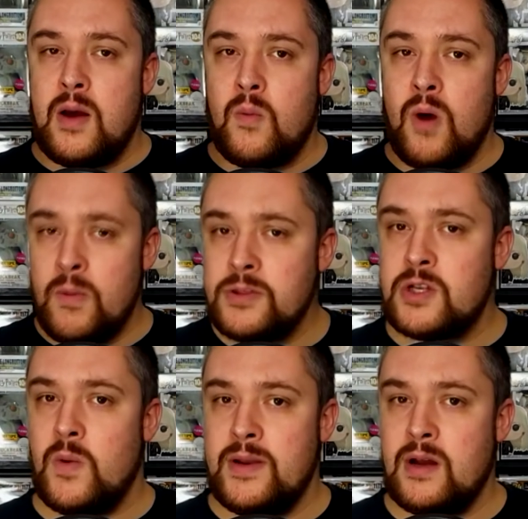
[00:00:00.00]
what was
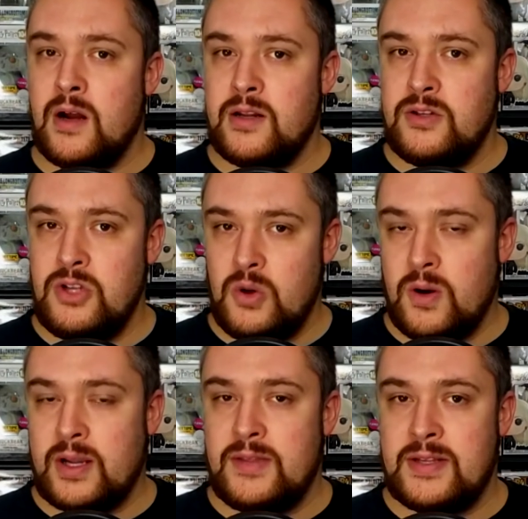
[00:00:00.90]
going on in New
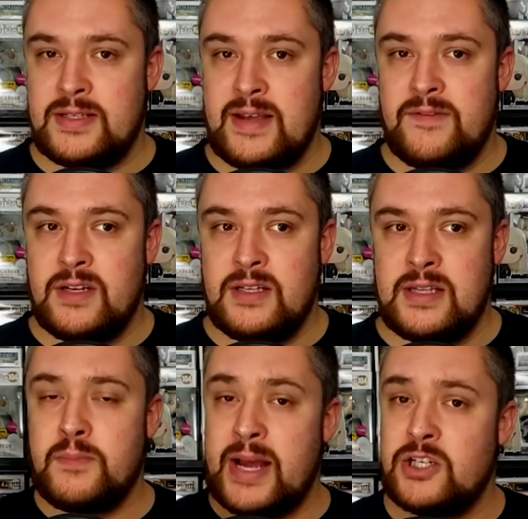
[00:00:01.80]
York in the
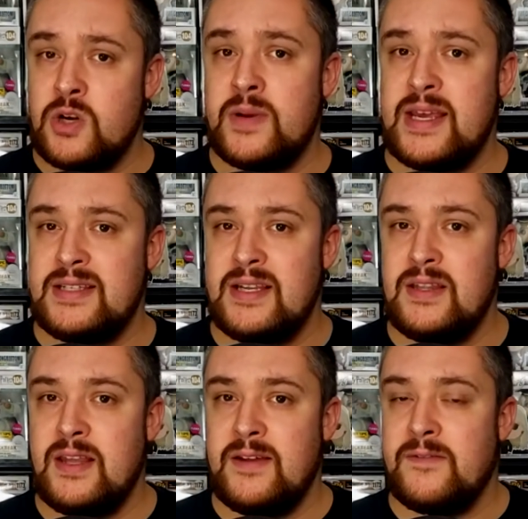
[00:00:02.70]
70s by
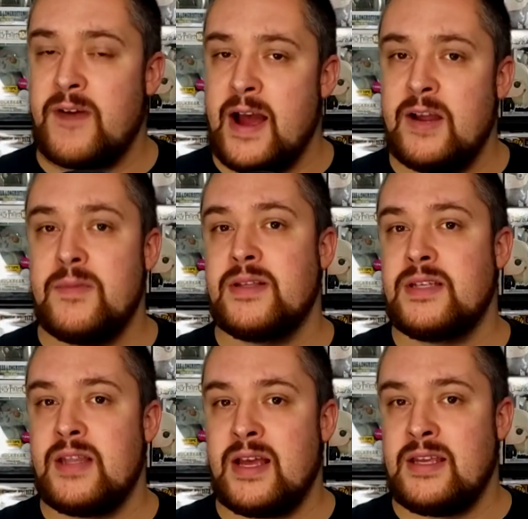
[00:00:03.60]
showcasing the
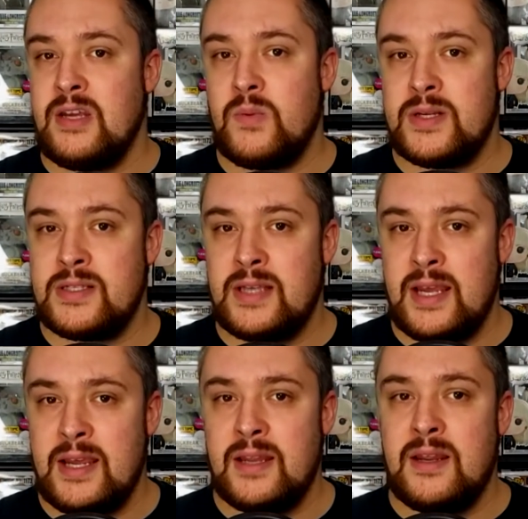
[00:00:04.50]
environment that he was
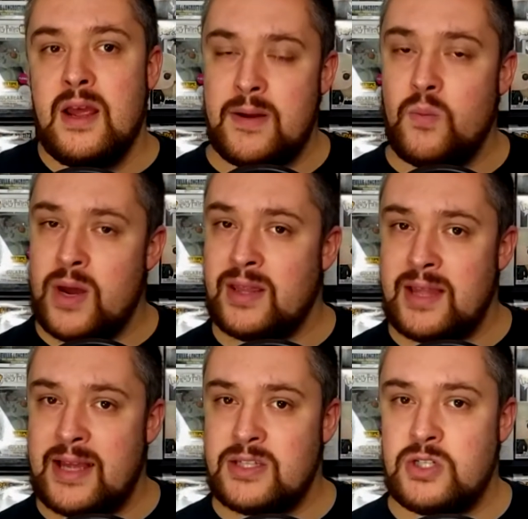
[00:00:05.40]
in and what
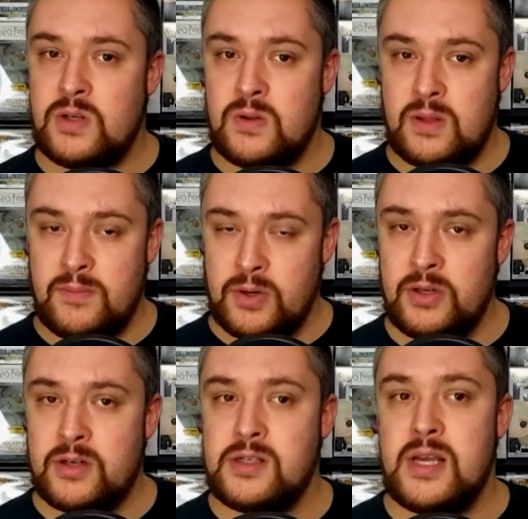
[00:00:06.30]
led to the
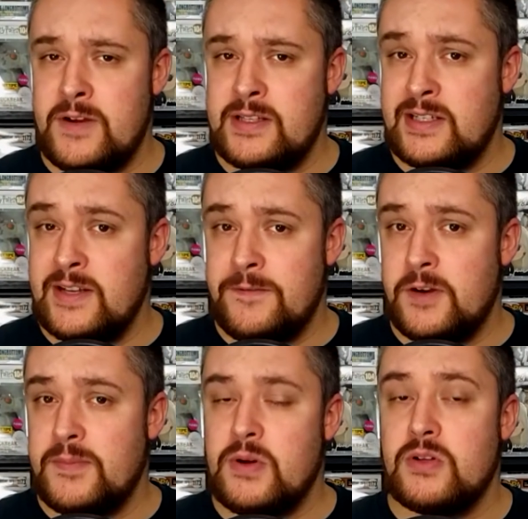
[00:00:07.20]
murders. It's a
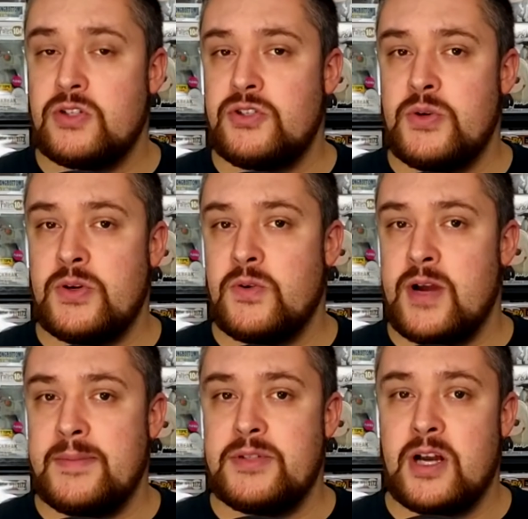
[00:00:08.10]
different approach to a
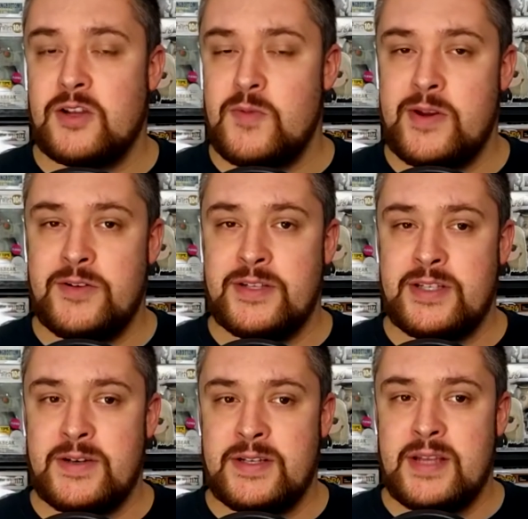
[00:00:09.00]
crime documentary
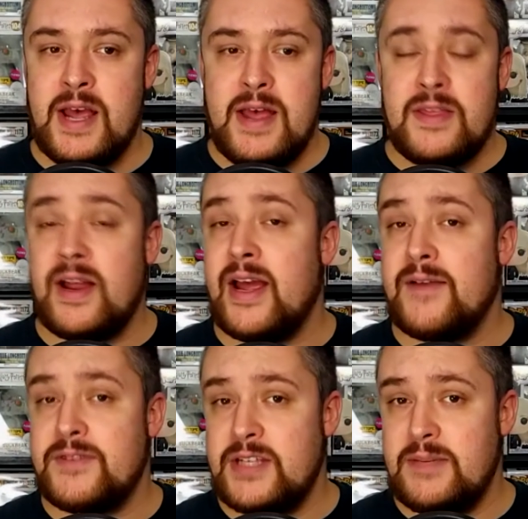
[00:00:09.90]
series that I
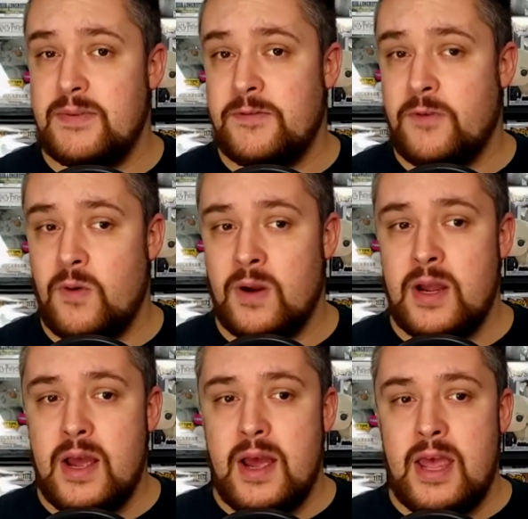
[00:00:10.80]
have seen before.
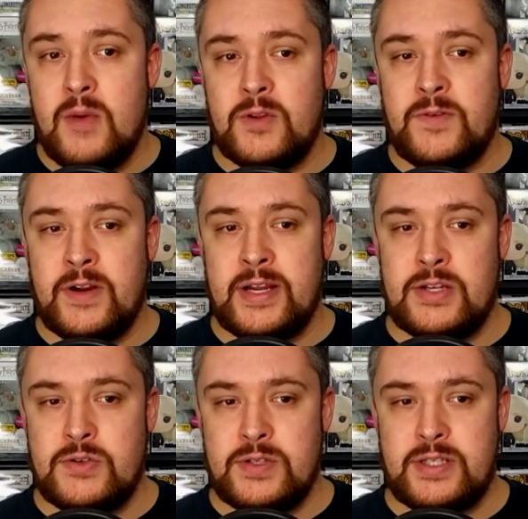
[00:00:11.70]
It was very
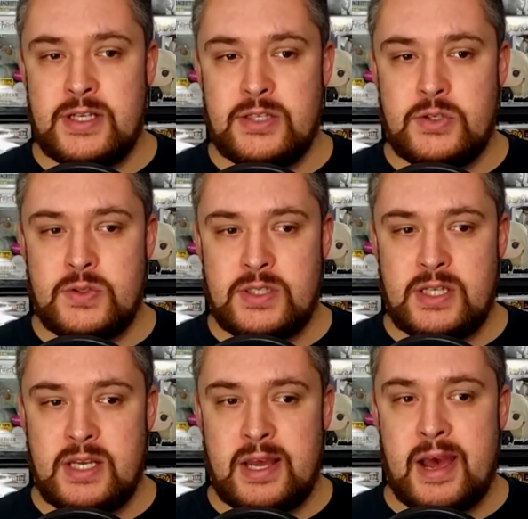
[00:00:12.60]
interesting to
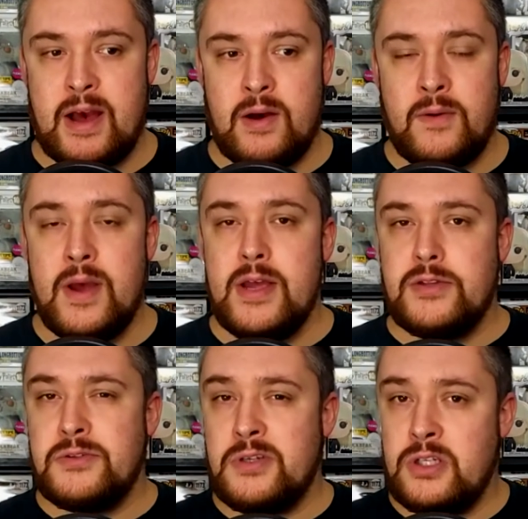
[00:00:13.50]
see how
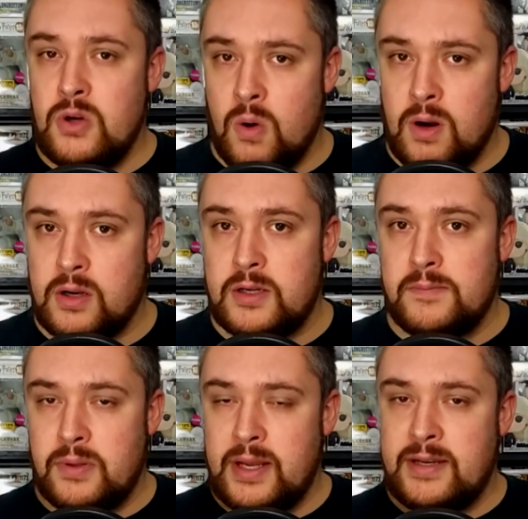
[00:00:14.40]
New York
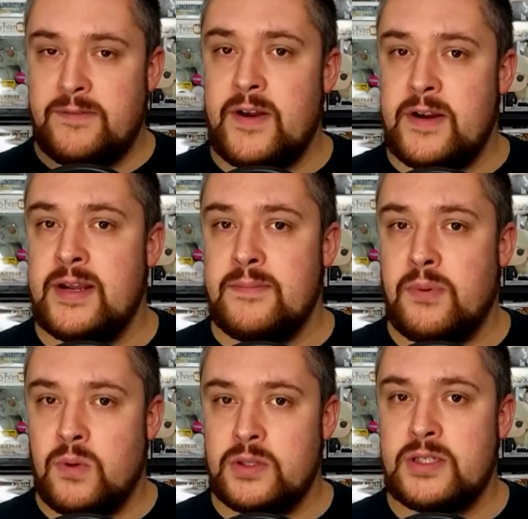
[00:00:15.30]
played a very
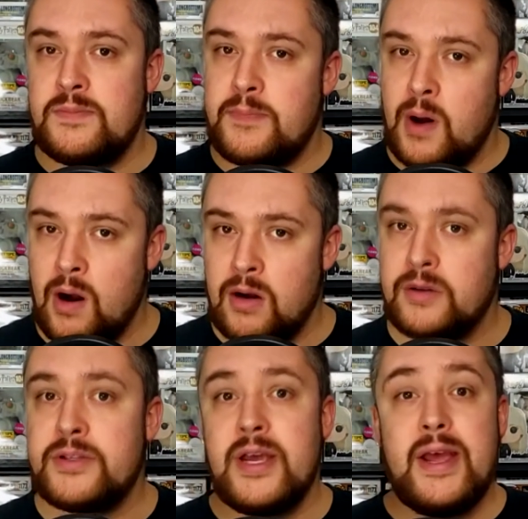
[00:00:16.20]
important
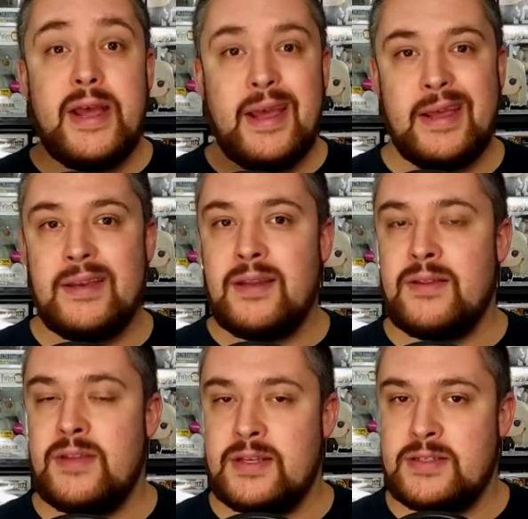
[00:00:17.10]
part
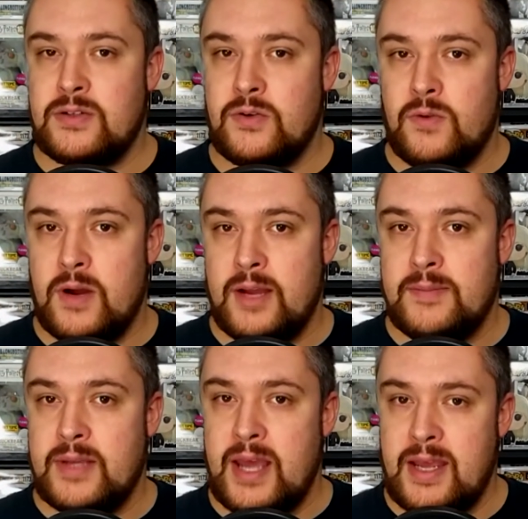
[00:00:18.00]
in this
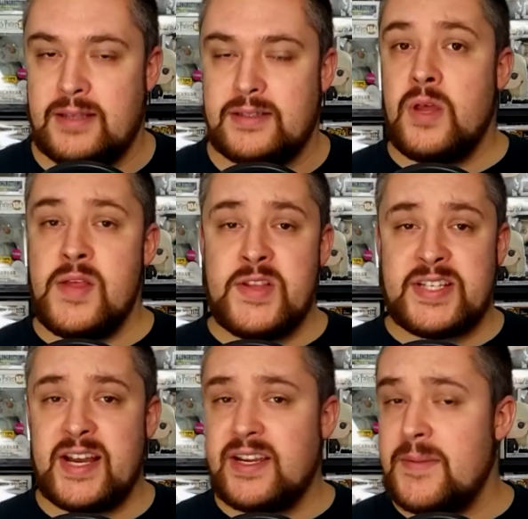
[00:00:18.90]
crime case. And the
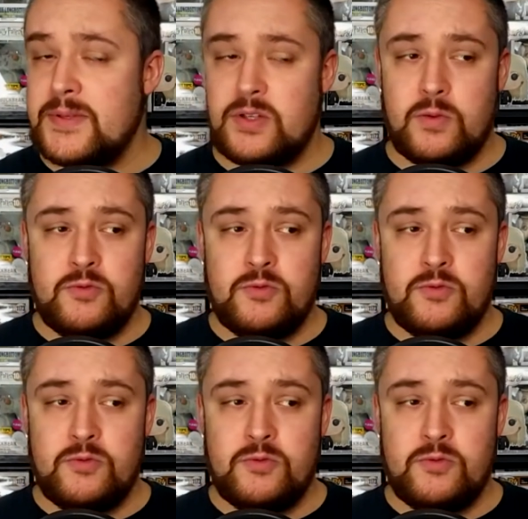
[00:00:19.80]
second episode